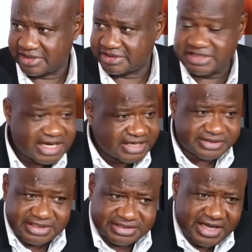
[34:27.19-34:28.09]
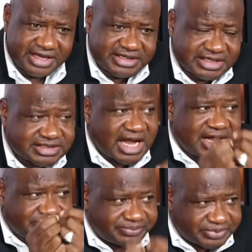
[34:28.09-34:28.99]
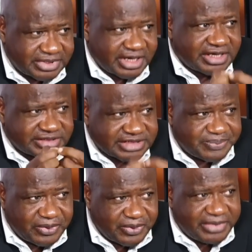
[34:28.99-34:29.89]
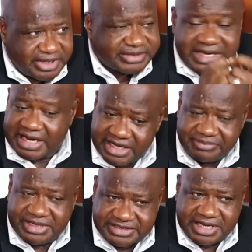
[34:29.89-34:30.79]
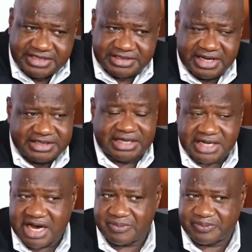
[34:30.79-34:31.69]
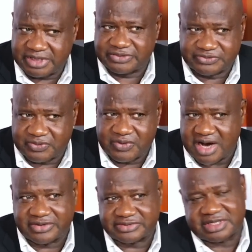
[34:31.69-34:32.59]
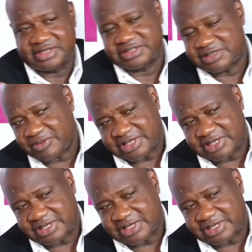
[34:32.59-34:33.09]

These are simple daily mistakes that are happening throughout the